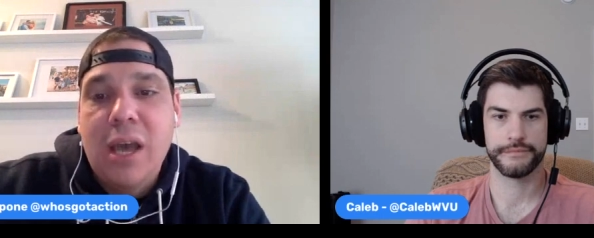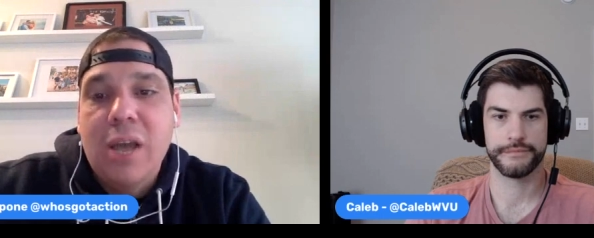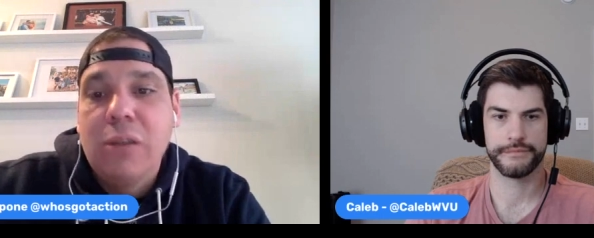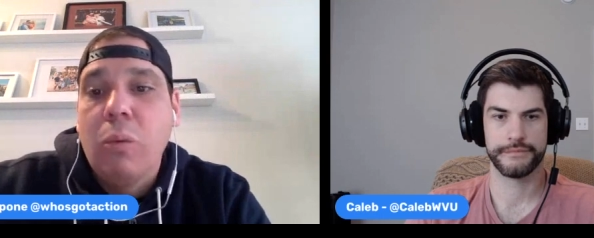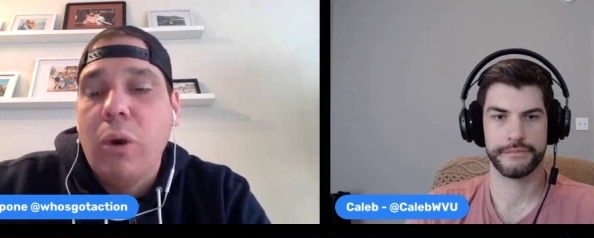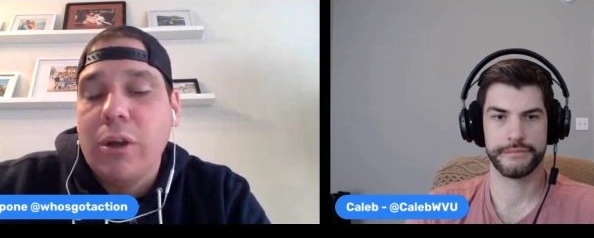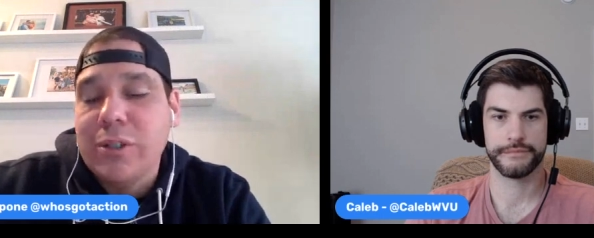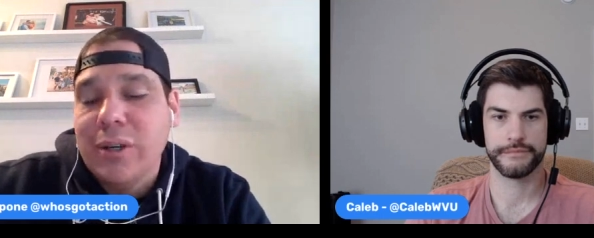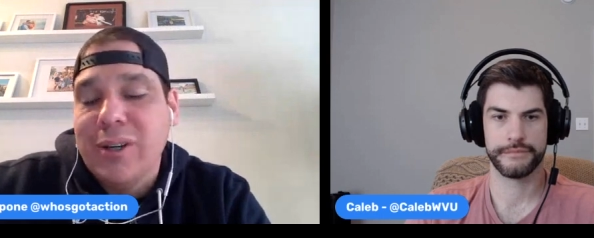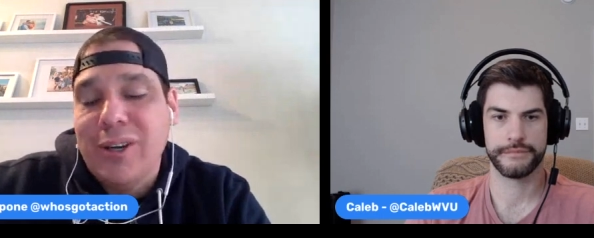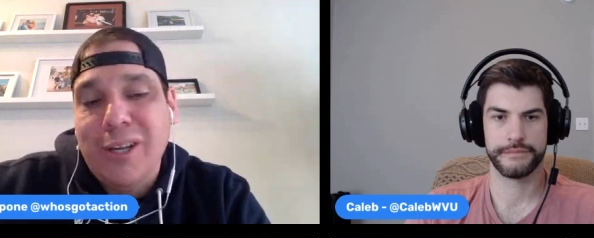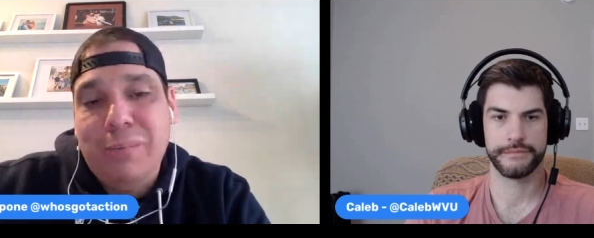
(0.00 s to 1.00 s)
Speaker 1: The works are
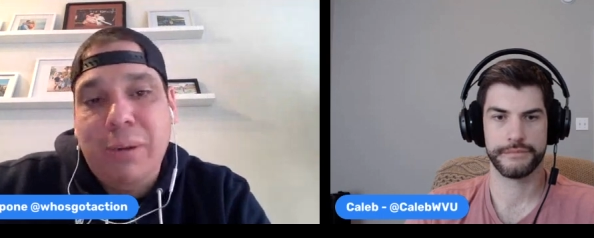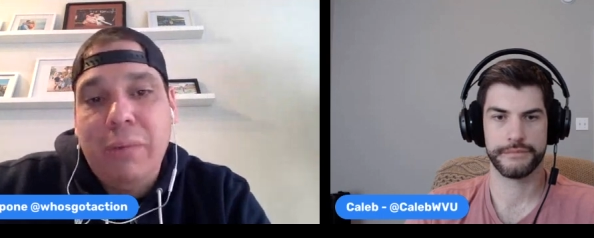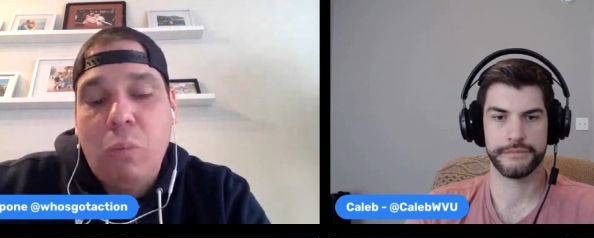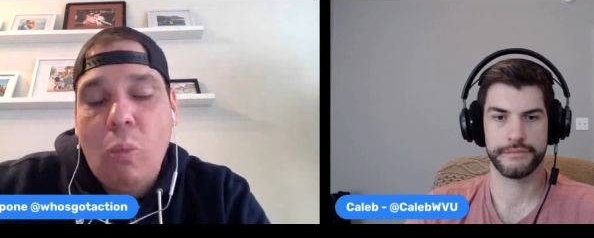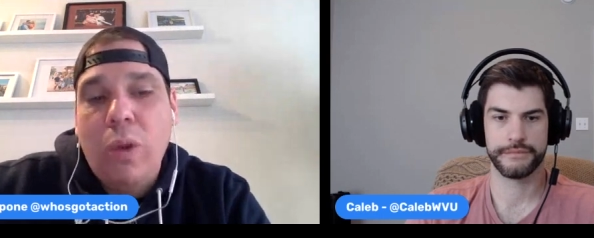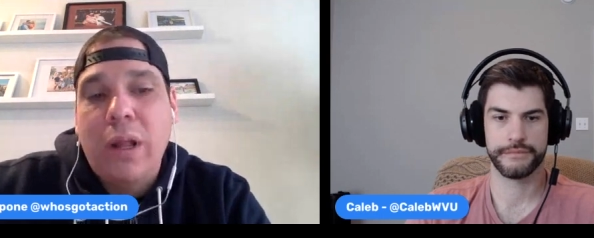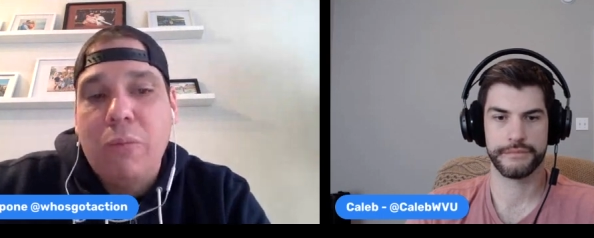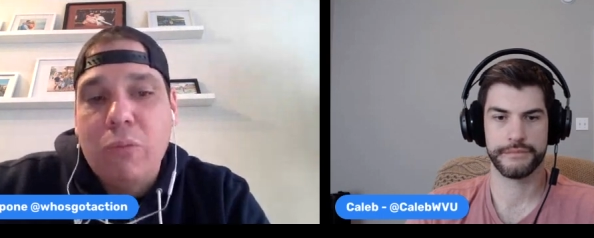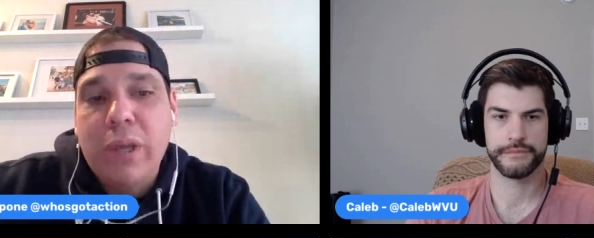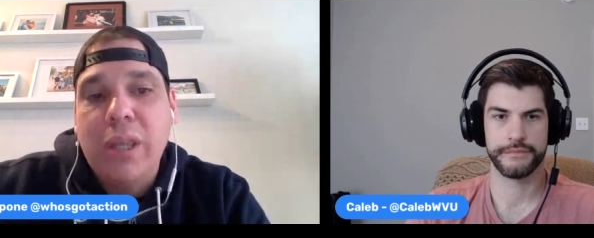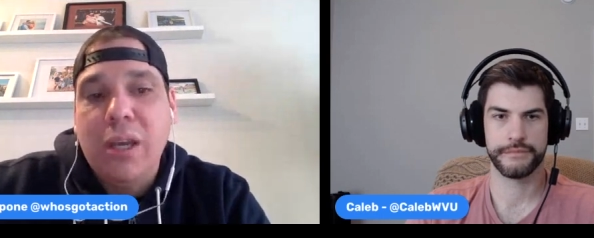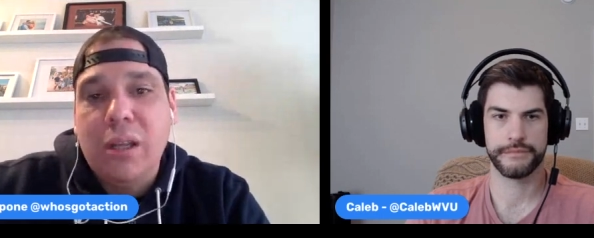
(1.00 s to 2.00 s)
good, but what I'm
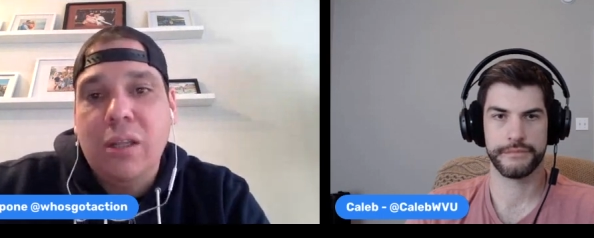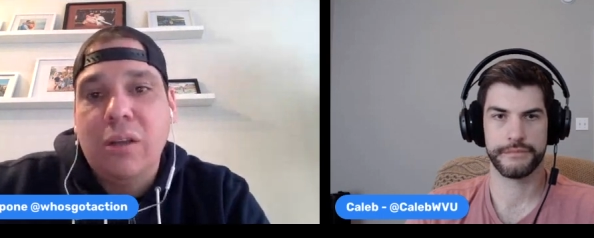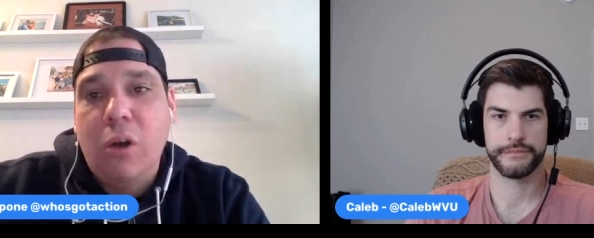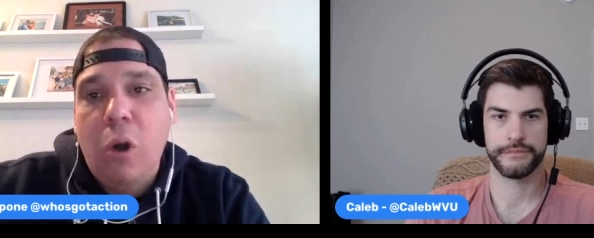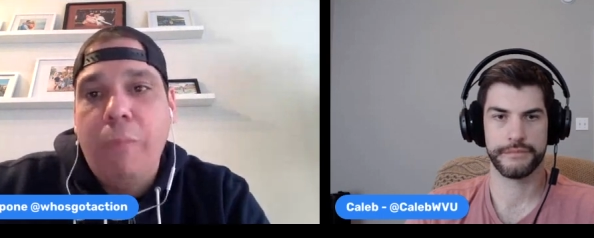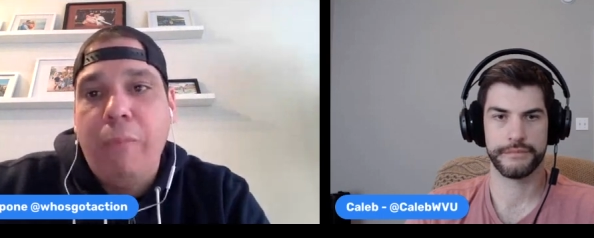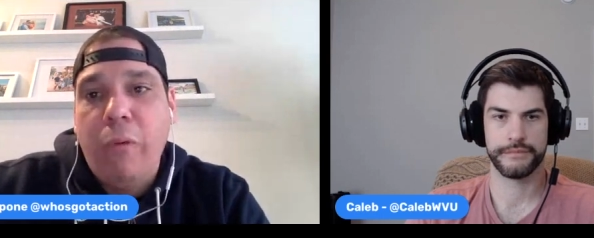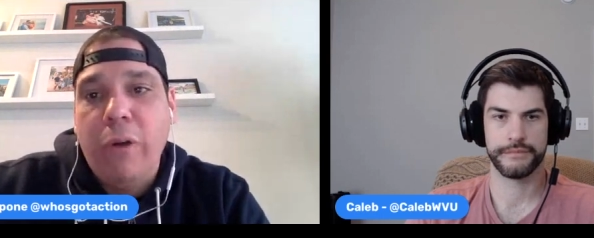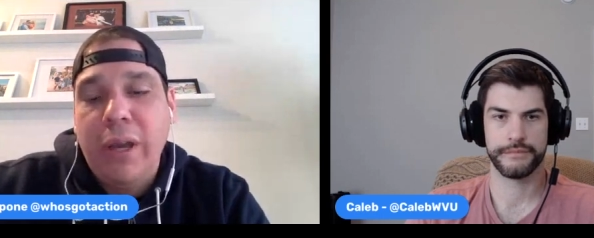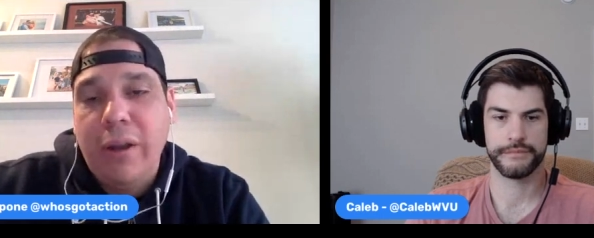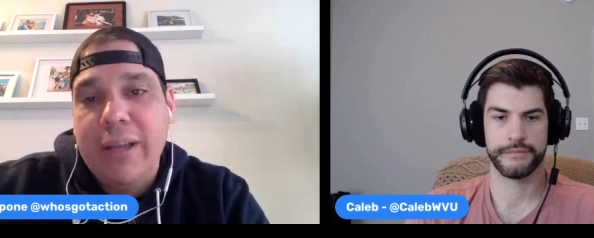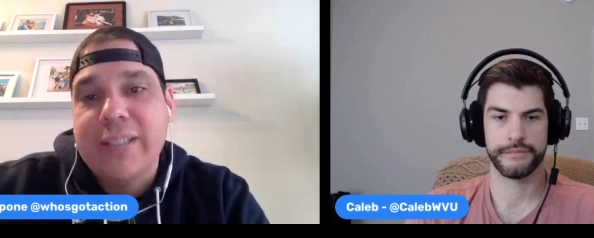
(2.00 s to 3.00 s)
really going to hope for
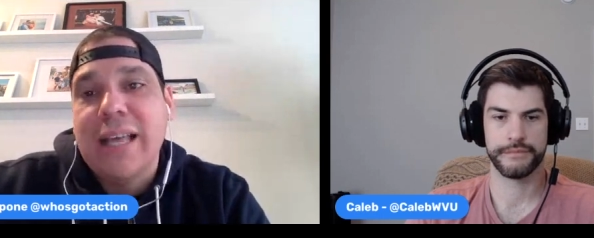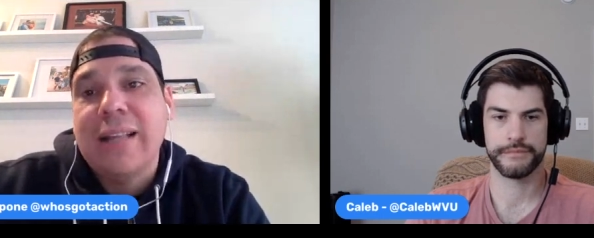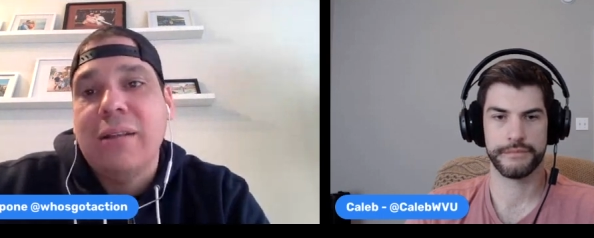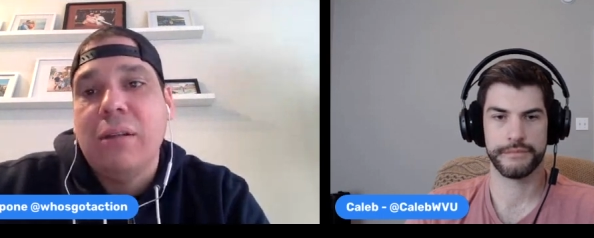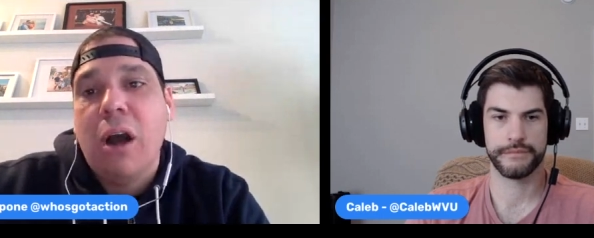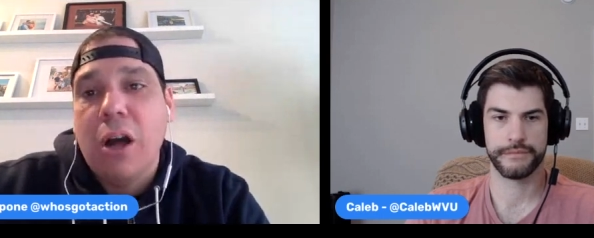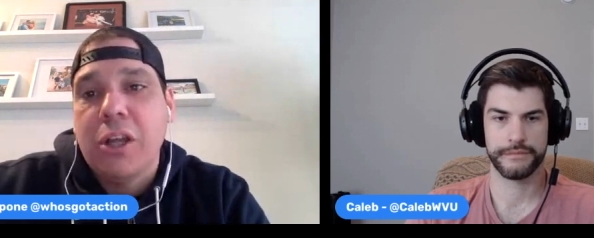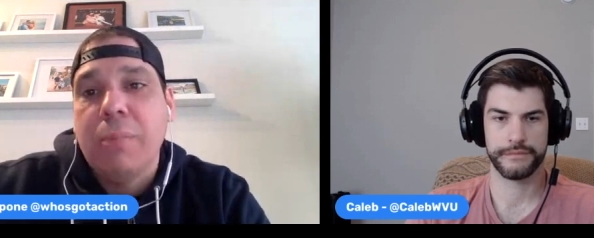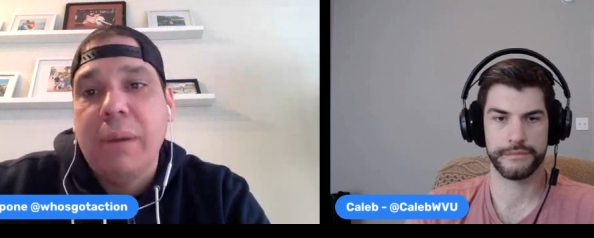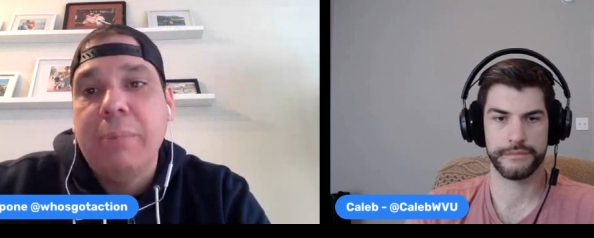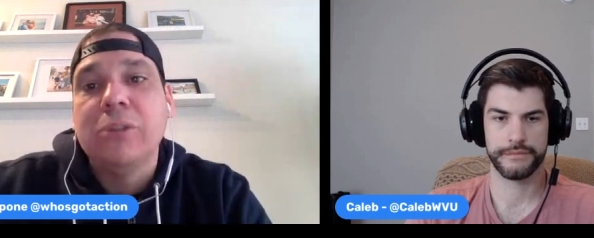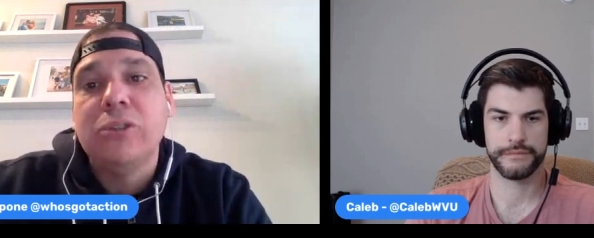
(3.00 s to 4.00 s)
here is that other
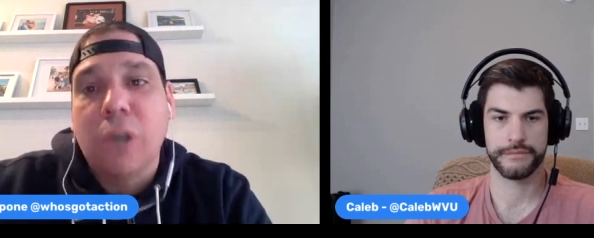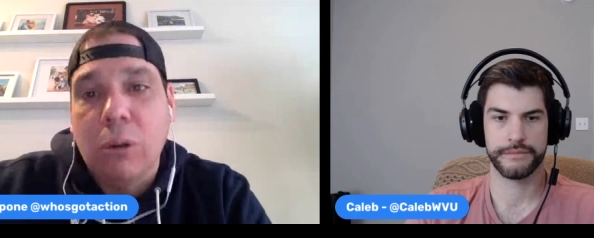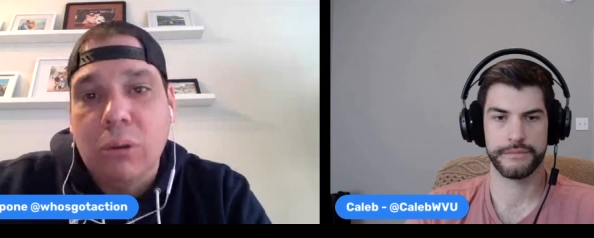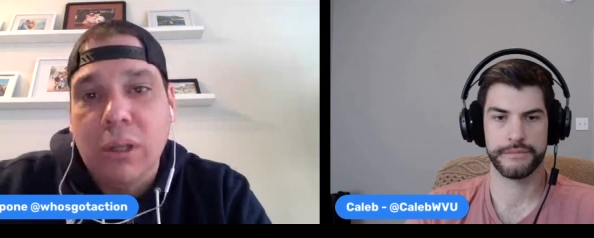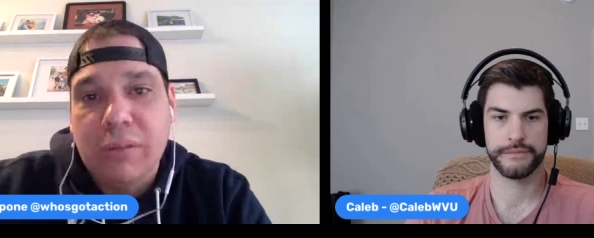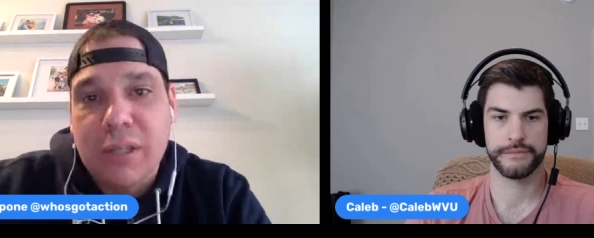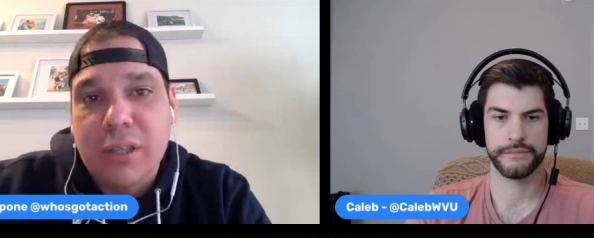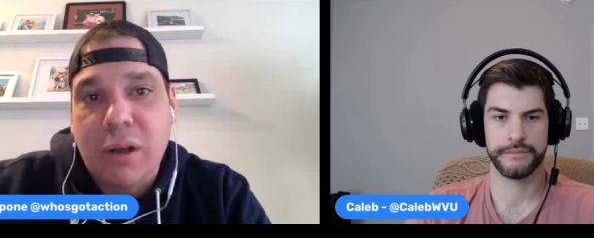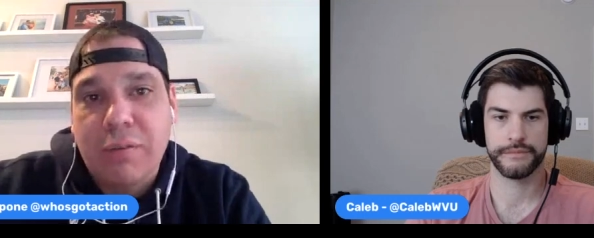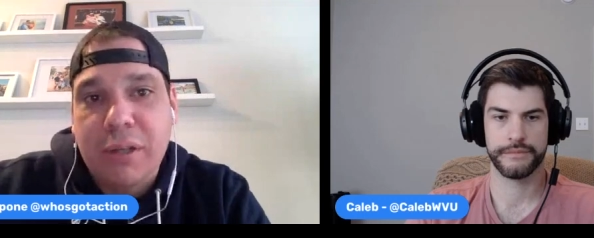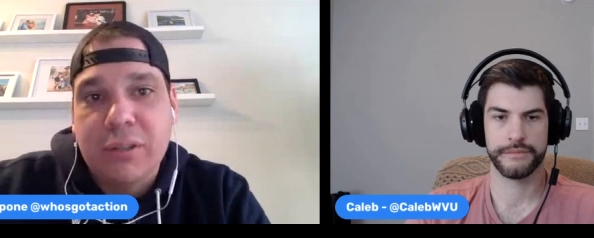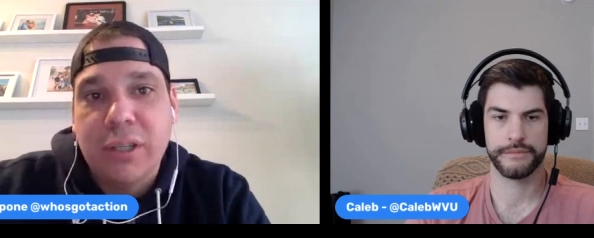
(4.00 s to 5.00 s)
people don't leave this off
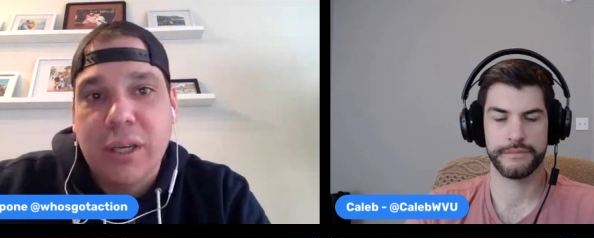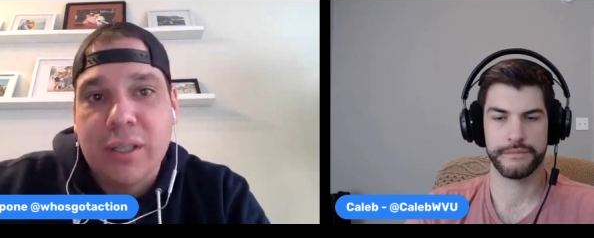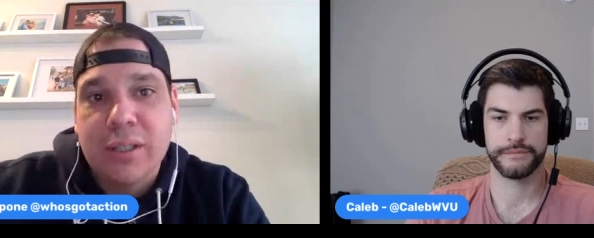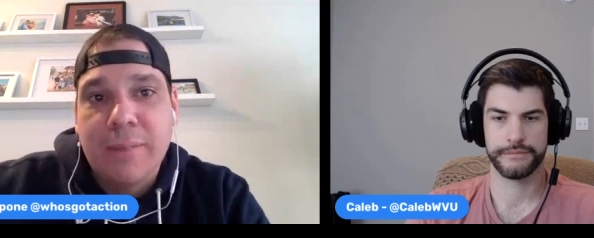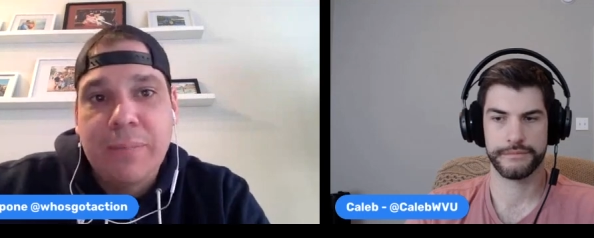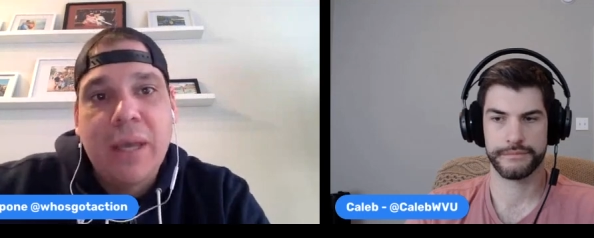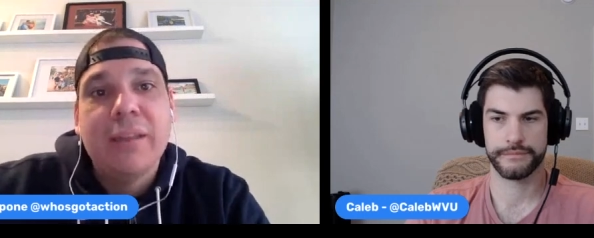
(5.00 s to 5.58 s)
their tickets.